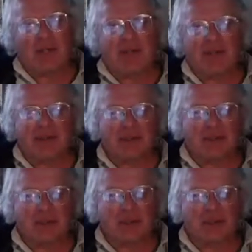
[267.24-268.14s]
Casey
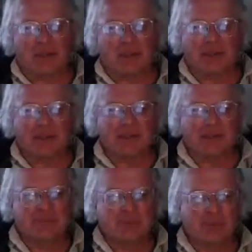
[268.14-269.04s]
talked about this,
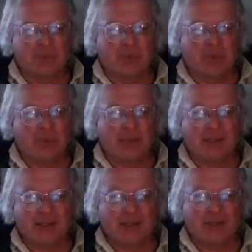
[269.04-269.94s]
boy, the
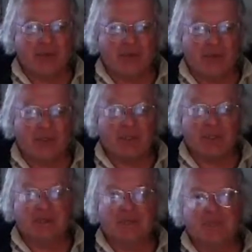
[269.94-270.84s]
1930s,